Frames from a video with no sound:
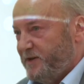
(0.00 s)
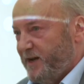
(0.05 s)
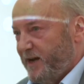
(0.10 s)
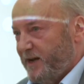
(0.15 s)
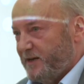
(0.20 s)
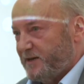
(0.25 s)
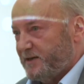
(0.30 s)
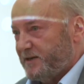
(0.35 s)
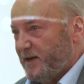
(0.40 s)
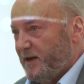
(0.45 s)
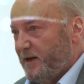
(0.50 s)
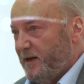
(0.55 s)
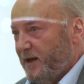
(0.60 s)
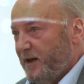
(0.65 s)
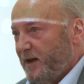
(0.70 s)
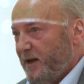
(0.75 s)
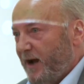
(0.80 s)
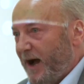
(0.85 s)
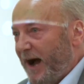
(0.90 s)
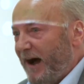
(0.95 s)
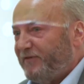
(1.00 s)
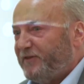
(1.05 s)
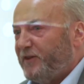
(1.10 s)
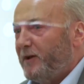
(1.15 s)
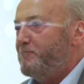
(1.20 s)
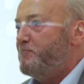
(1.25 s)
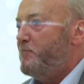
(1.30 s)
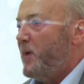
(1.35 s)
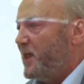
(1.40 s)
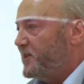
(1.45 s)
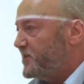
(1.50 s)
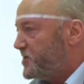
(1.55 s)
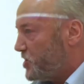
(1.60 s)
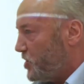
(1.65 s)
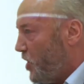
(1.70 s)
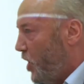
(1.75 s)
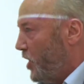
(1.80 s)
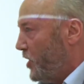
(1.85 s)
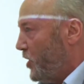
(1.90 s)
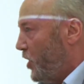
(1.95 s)
days, after
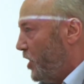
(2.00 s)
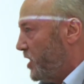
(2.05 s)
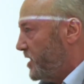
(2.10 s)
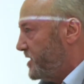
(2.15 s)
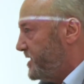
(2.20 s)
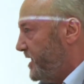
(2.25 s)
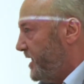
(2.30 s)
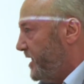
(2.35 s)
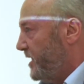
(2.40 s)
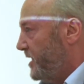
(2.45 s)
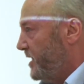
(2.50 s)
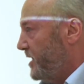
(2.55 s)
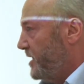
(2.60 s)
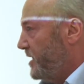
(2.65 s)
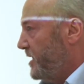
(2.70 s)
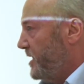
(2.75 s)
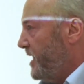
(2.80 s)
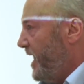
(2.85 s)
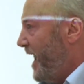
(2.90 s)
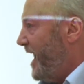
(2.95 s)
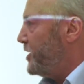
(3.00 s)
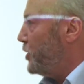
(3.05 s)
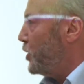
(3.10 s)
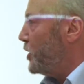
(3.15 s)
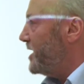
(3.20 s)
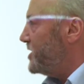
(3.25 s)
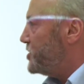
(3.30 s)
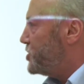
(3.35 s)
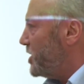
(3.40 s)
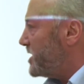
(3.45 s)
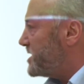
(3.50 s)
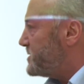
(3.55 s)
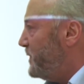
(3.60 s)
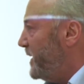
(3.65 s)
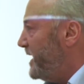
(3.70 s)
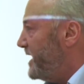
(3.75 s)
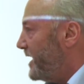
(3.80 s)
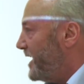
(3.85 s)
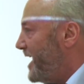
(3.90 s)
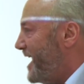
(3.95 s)
months on holiday. I'd only just
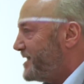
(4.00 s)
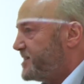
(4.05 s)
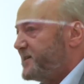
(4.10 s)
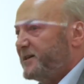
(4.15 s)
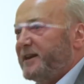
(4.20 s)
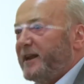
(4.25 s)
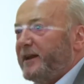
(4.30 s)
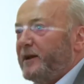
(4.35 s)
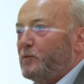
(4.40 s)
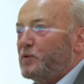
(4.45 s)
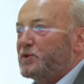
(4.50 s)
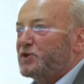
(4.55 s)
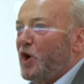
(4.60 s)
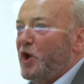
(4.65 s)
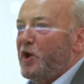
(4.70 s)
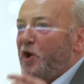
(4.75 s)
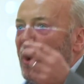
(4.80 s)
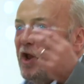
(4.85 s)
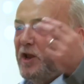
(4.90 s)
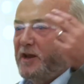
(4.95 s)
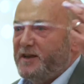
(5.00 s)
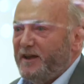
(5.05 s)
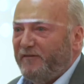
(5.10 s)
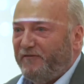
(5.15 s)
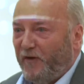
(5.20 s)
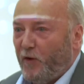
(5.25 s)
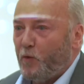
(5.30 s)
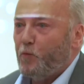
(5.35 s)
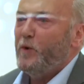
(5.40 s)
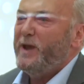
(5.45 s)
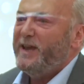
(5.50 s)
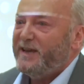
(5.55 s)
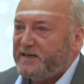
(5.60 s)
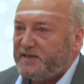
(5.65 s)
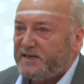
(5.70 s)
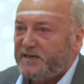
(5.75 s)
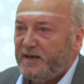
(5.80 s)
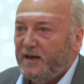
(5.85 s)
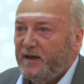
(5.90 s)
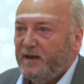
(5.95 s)
been elected and it was on holiday for
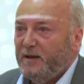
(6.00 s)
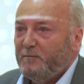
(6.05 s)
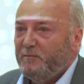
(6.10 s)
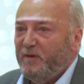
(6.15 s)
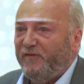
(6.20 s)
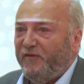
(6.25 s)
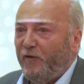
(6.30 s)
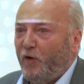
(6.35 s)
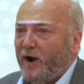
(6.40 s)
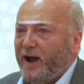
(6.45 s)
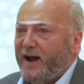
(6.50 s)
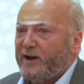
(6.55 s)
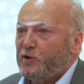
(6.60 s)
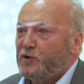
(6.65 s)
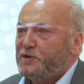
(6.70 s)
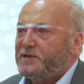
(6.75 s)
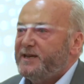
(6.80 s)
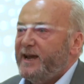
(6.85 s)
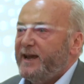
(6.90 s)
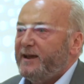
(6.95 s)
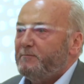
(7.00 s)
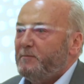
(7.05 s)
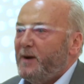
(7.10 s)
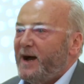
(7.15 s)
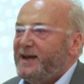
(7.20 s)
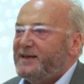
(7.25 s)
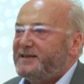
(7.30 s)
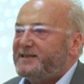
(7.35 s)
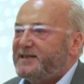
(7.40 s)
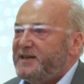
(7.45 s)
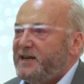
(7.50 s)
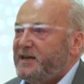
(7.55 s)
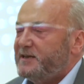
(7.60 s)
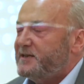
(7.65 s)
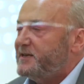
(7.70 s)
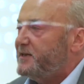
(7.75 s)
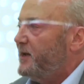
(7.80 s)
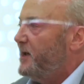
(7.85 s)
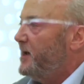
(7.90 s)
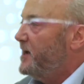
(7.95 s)
weeks before I could take my seat.
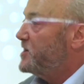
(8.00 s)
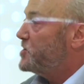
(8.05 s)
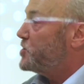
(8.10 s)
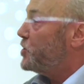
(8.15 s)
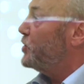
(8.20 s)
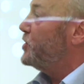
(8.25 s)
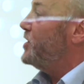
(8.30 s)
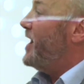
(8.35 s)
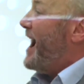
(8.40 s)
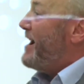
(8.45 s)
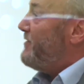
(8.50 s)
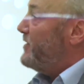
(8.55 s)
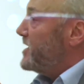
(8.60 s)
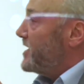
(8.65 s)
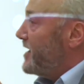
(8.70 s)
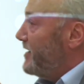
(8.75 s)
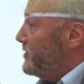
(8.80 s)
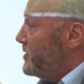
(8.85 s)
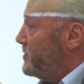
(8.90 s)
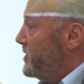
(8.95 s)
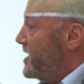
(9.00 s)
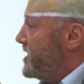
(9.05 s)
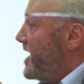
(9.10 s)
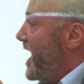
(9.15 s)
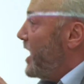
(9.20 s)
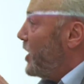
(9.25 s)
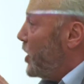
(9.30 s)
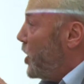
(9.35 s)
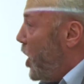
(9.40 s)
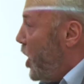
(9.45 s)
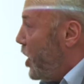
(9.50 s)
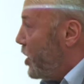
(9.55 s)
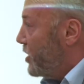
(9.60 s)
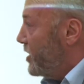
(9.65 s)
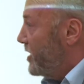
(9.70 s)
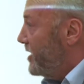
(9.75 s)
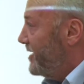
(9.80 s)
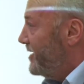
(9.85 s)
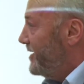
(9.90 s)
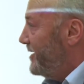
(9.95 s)
So you haven't given me that
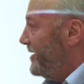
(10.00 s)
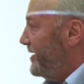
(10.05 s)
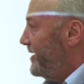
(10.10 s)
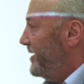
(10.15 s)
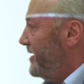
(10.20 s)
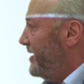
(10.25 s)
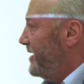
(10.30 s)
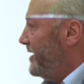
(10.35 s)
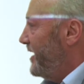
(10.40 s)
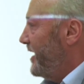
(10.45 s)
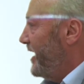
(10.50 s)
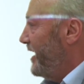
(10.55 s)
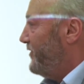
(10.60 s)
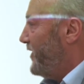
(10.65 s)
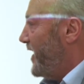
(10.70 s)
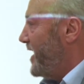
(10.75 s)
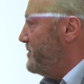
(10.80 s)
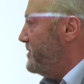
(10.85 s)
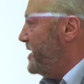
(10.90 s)
long, if I